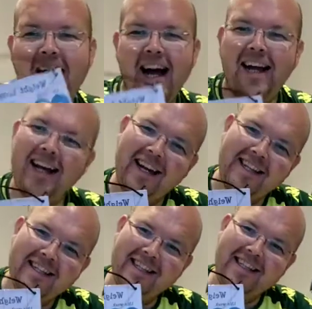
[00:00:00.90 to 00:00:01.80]
Hi
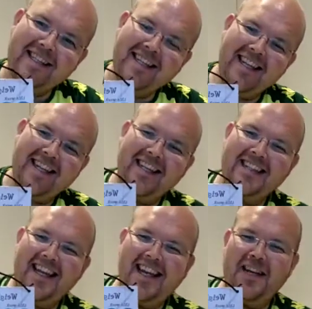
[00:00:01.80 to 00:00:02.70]
guys, this is
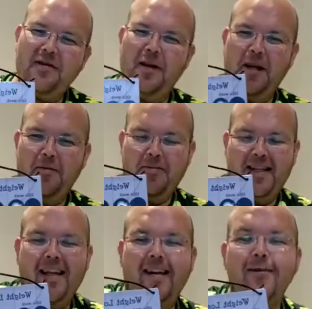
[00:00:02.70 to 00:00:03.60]
a quick
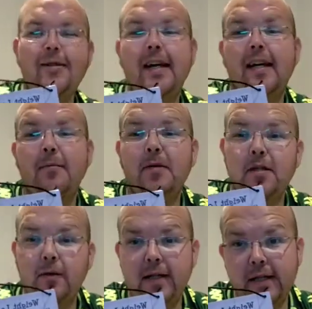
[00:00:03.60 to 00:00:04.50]
update on day number
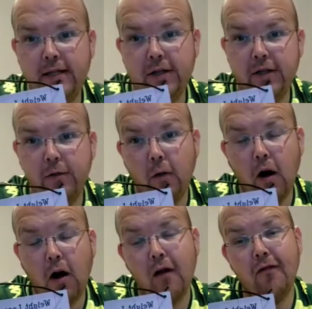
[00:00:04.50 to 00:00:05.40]
22
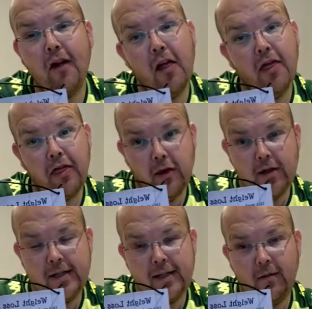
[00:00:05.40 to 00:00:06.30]
of
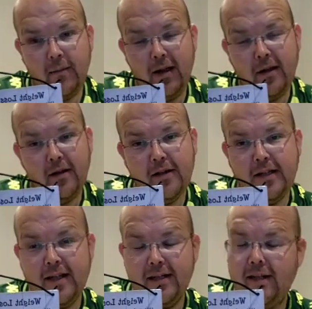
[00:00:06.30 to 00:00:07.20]
30 on my 30
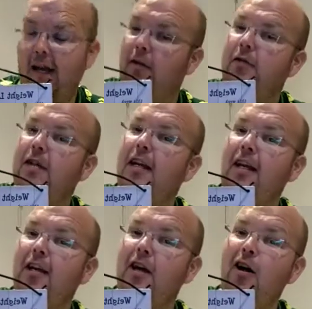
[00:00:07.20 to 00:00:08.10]
days to health. To let
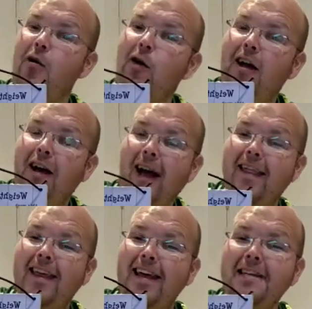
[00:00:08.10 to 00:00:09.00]
you know, at
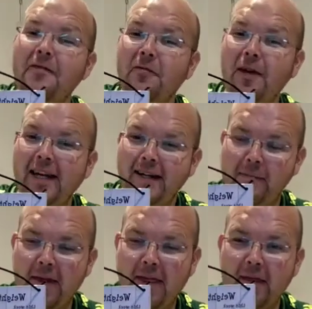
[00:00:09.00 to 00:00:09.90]
the end of week
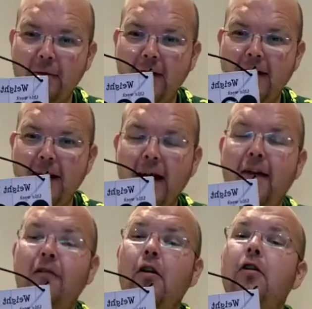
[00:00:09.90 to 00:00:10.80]
number 3, I've
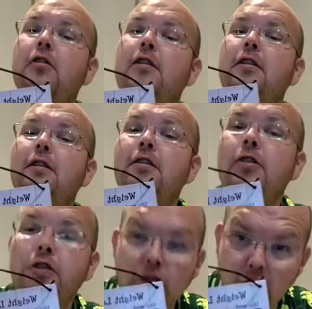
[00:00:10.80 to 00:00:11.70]
lost
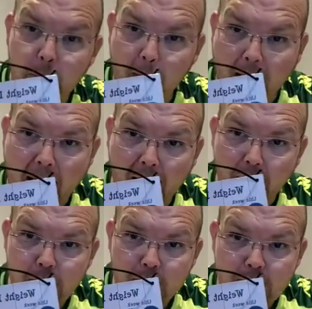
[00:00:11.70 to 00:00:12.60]
2
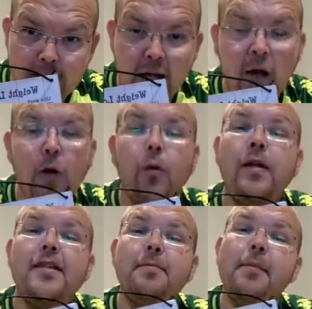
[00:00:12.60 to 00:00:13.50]
pounds,
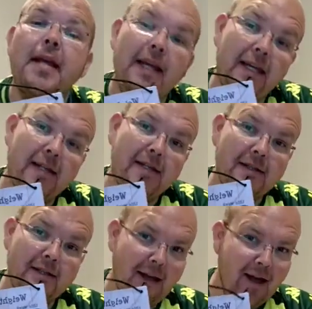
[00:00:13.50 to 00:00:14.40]
which
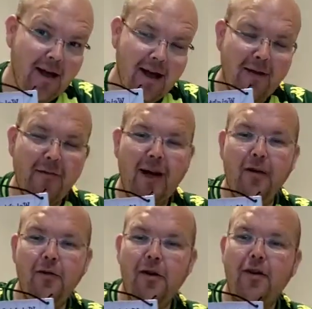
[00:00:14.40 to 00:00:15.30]
means I've now
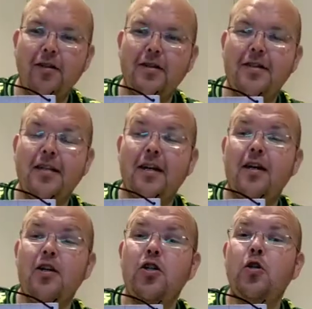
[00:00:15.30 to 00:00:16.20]
lost
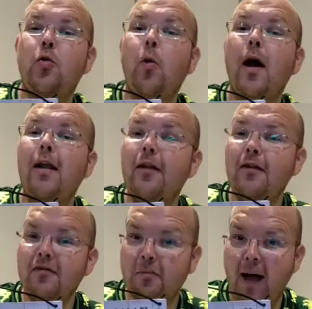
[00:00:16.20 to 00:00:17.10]

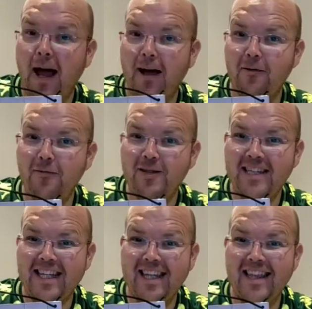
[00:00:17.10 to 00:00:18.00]
12 pounds
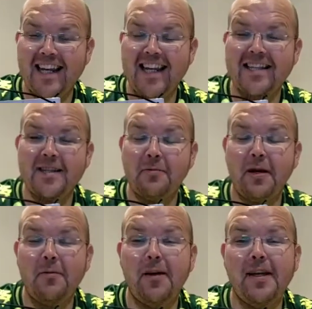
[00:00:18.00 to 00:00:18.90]
in the last 3
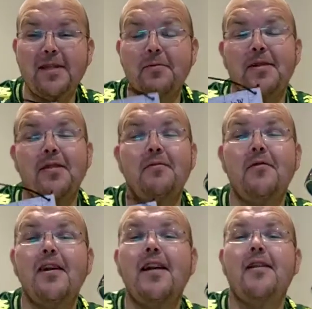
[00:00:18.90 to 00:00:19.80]
weeks, which I'm
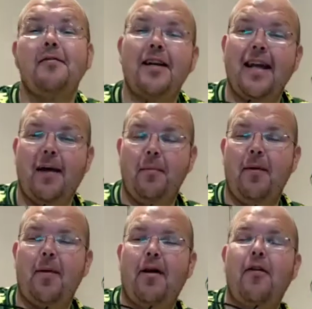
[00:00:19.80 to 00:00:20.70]
really, really happy
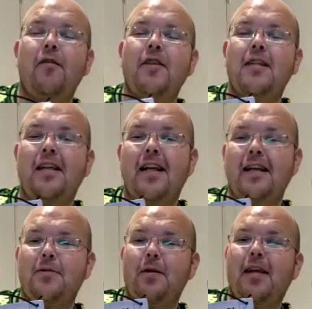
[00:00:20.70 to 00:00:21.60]
about. Obviously,
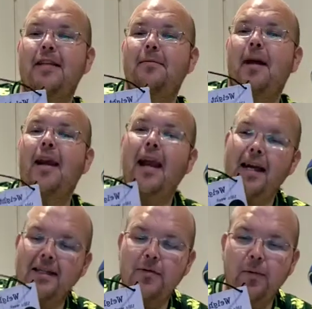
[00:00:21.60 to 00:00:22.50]
next week is my
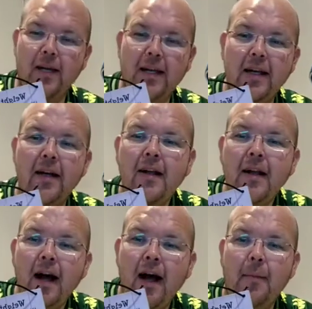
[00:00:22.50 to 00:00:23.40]
last week,
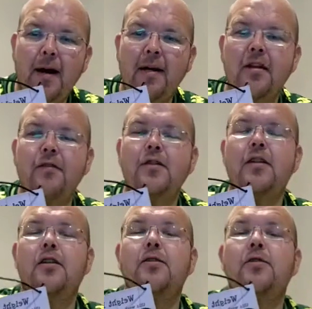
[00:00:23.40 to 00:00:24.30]
and I'd love to
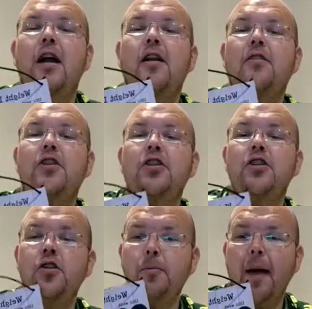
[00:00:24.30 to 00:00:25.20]
lose another
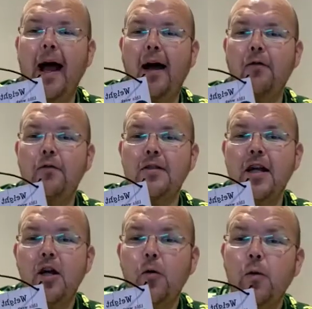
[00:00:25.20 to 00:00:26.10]
2 pounds,
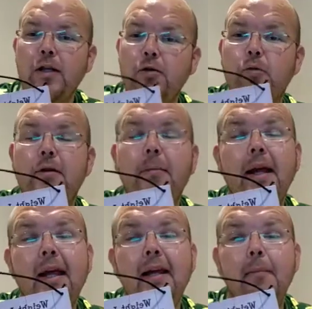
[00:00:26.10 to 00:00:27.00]
which would
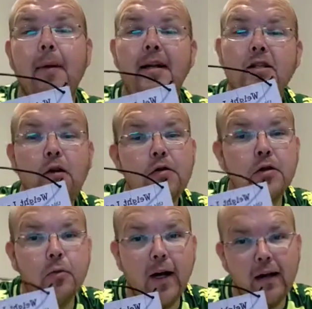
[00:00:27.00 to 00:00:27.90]
mean my total
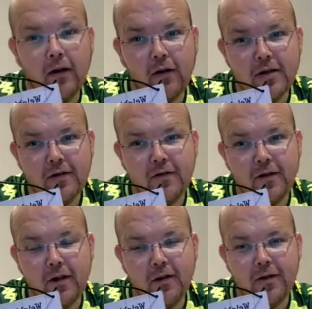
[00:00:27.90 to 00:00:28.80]
weight loss for the
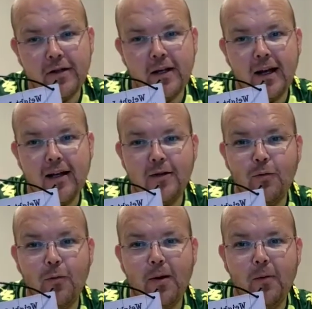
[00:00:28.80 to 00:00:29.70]
30 days will
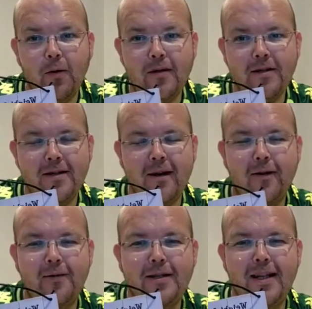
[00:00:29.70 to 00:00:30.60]
be 1 stone.
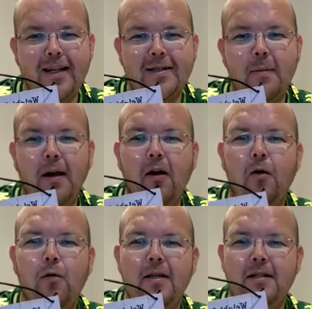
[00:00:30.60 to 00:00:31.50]
So that's my
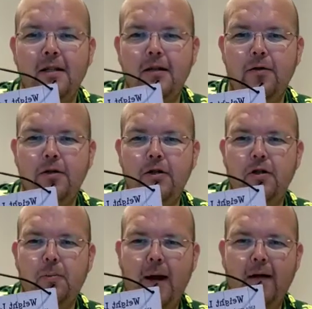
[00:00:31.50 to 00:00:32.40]
goal, is to lose 2
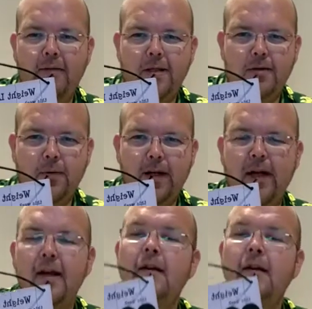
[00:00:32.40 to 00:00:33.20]
pounds this week.